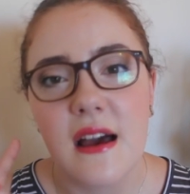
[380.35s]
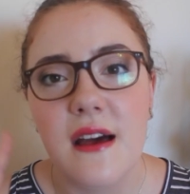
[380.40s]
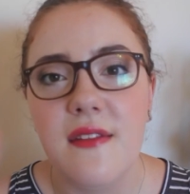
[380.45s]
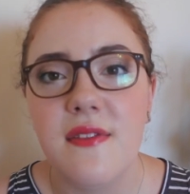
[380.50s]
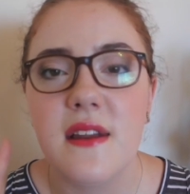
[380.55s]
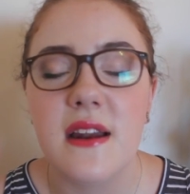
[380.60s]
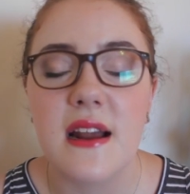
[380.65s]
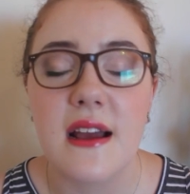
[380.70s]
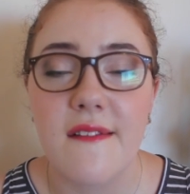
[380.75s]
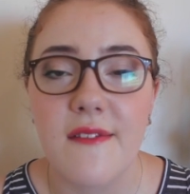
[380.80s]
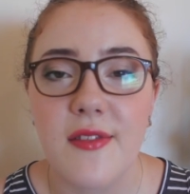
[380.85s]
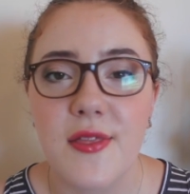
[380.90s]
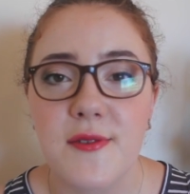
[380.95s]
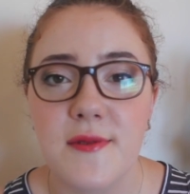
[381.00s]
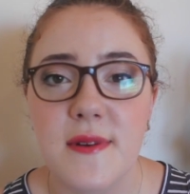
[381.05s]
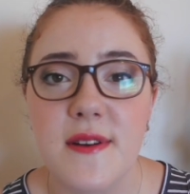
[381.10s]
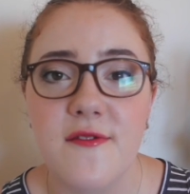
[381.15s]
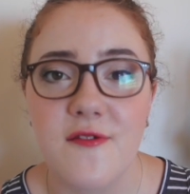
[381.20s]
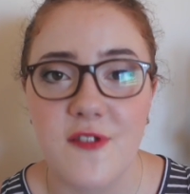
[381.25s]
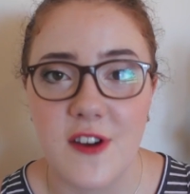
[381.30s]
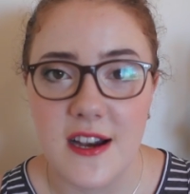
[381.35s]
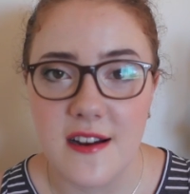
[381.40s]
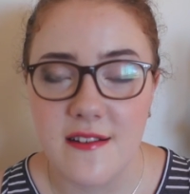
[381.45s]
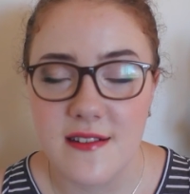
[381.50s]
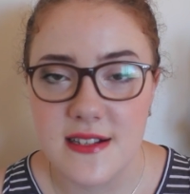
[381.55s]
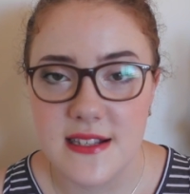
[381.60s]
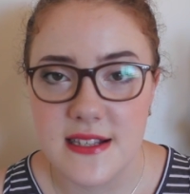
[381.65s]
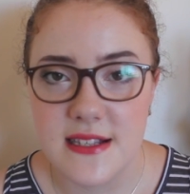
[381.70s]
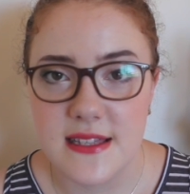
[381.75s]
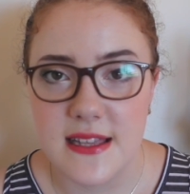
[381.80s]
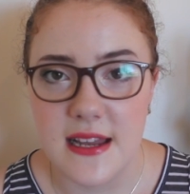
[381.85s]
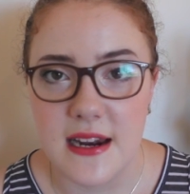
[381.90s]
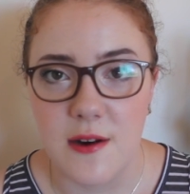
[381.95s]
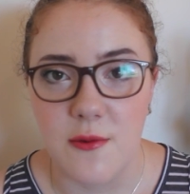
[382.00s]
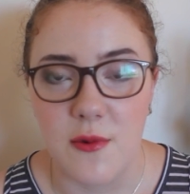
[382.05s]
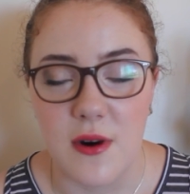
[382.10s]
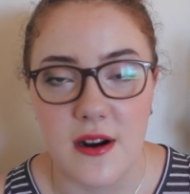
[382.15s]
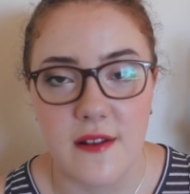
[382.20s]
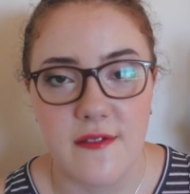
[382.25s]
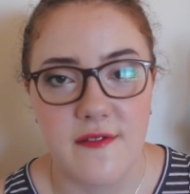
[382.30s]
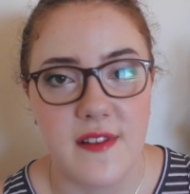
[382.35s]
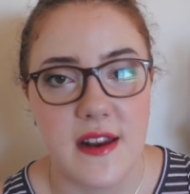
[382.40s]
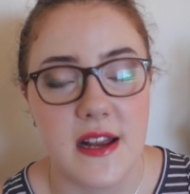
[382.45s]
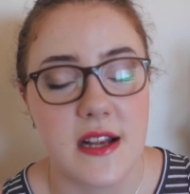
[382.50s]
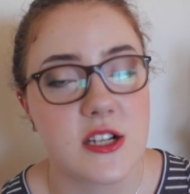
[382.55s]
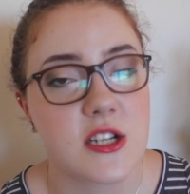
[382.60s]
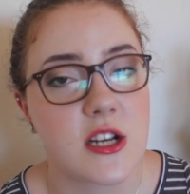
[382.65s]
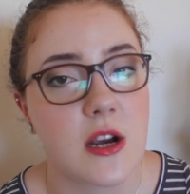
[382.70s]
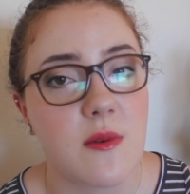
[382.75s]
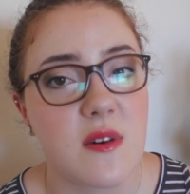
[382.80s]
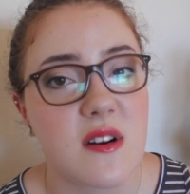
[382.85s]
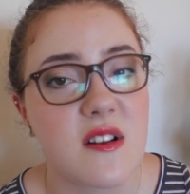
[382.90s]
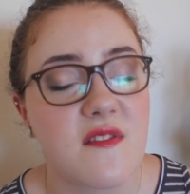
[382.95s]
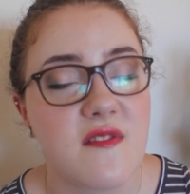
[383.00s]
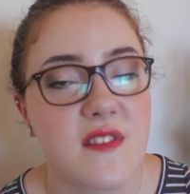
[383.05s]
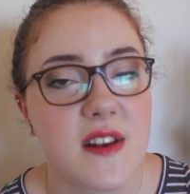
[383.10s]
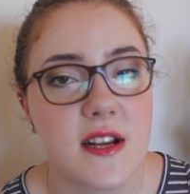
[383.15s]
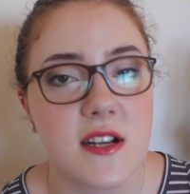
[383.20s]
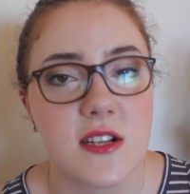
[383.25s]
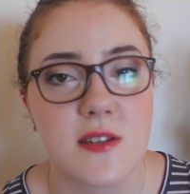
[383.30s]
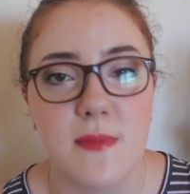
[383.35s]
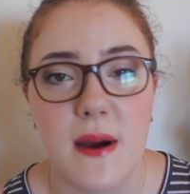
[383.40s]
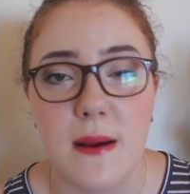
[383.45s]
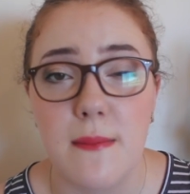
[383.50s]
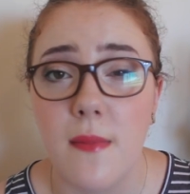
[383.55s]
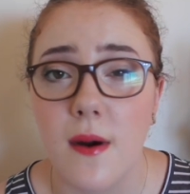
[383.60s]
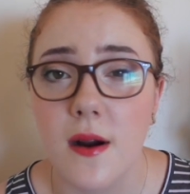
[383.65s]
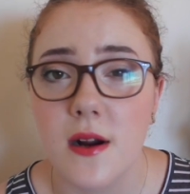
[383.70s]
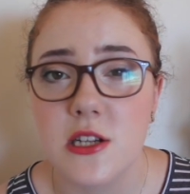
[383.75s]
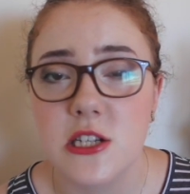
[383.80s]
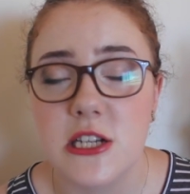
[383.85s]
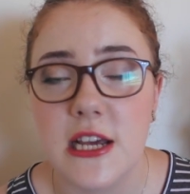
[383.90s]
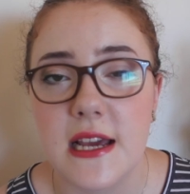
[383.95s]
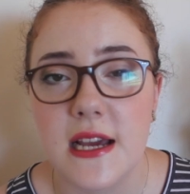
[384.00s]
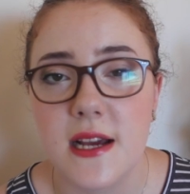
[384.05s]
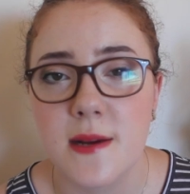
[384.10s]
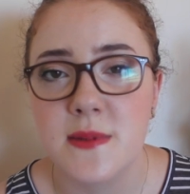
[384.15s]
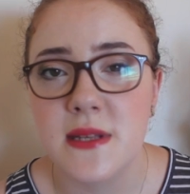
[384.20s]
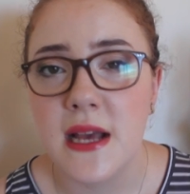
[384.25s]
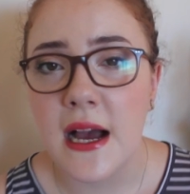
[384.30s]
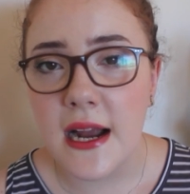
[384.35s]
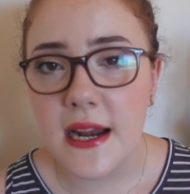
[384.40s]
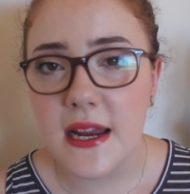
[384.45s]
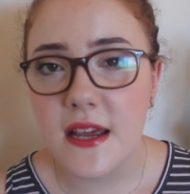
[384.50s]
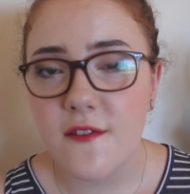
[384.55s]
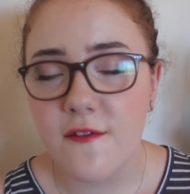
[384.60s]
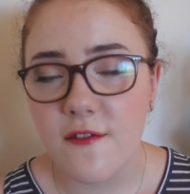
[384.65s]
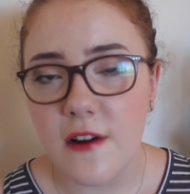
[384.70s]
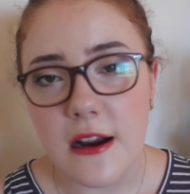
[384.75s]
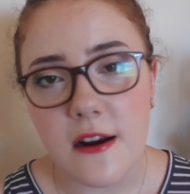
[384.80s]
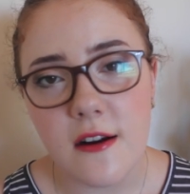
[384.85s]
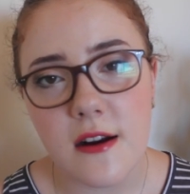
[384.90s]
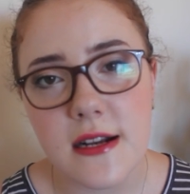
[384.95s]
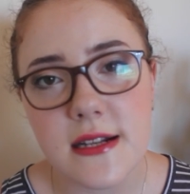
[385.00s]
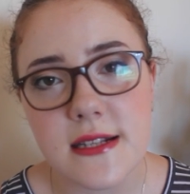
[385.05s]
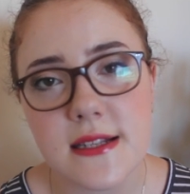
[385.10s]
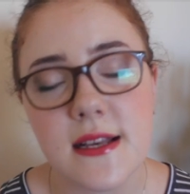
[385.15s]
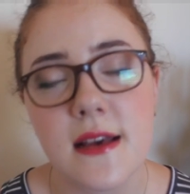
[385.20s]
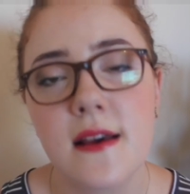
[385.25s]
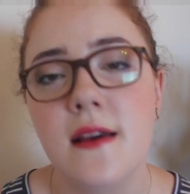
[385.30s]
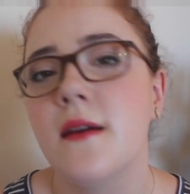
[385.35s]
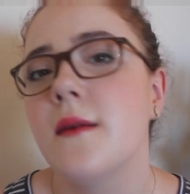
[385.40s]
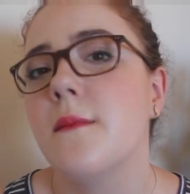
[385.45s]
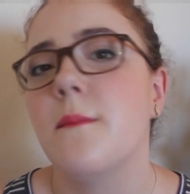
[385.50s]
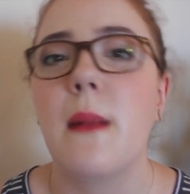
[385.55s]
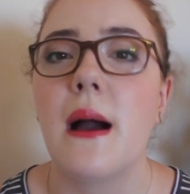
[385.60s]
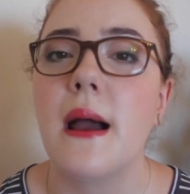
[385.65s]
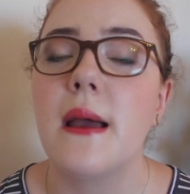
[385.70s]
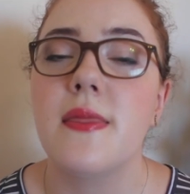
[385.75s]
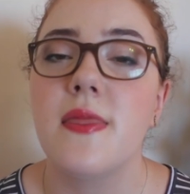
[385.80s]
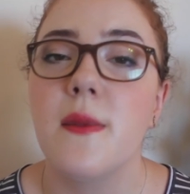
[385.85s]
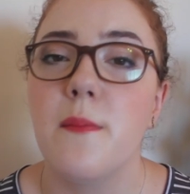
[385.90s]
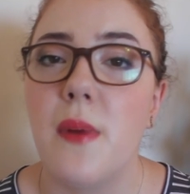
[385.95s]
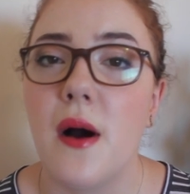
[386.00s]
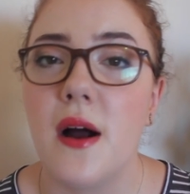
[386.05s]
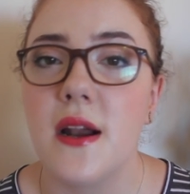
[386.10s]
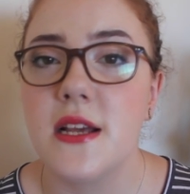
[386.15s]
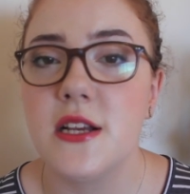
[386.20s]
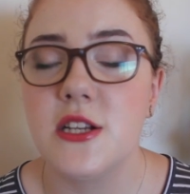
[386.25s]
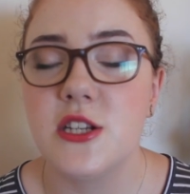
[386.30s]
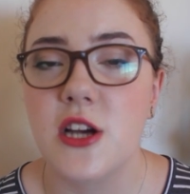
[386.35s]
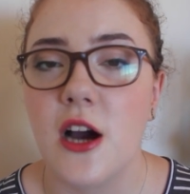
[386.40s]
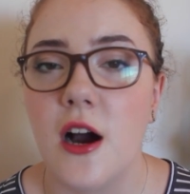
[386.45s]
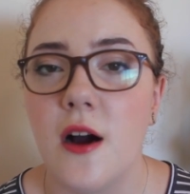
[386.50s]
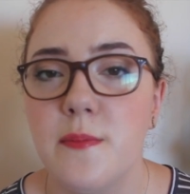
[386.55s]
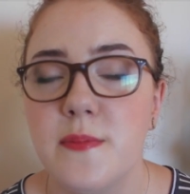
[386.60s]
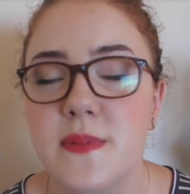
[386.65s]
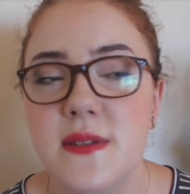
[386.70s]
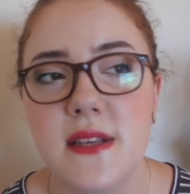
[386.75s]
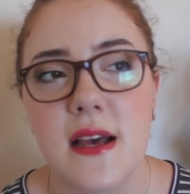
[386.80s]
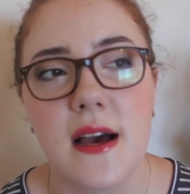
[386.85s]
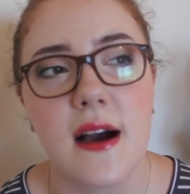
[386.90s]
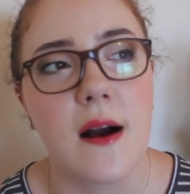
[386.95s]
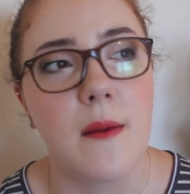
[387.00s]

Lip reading: And then I have three fragrances that I want to finish. I want to finish my Marc Jacobs Honey fragrance, my The Body Shop's